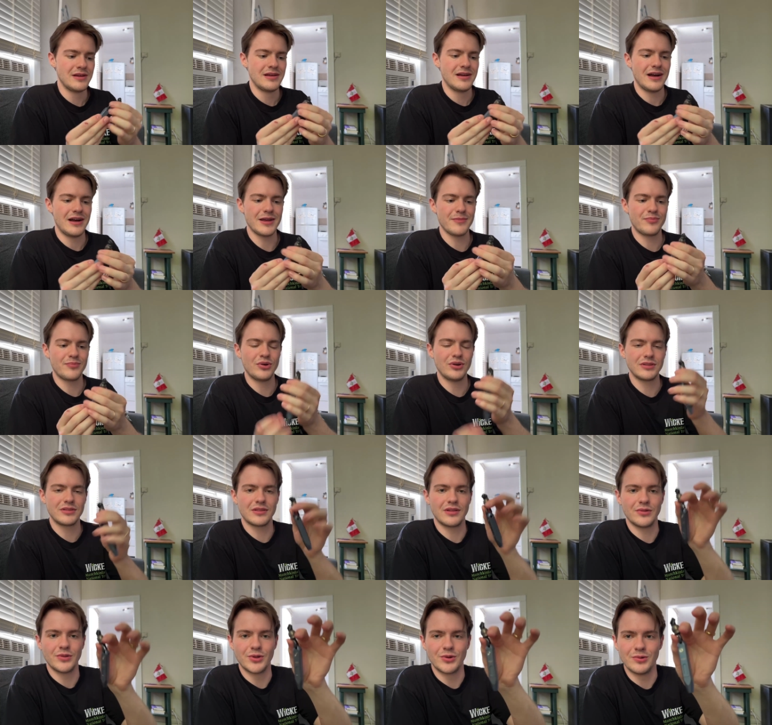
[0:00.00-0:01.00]
I put
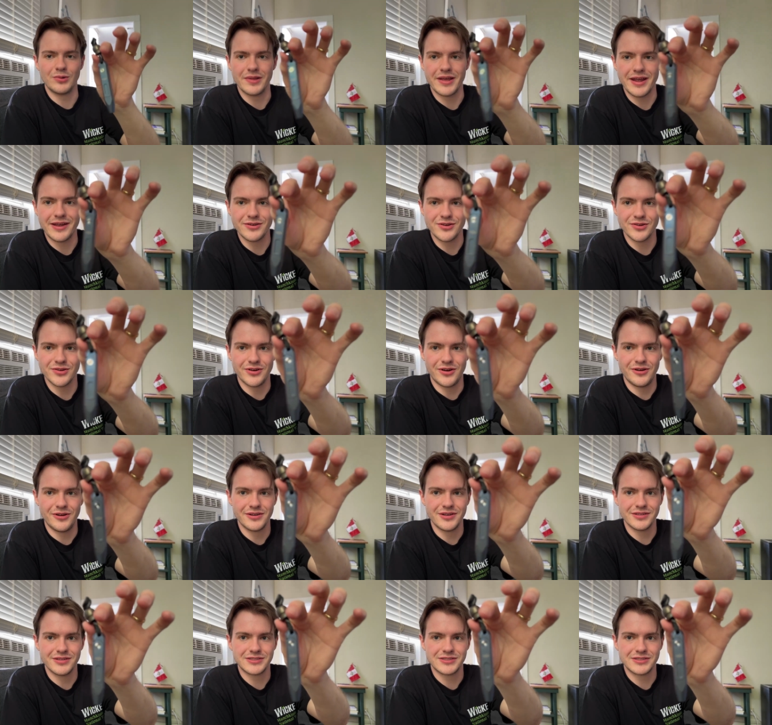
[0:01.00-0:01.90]
the little lanyard on it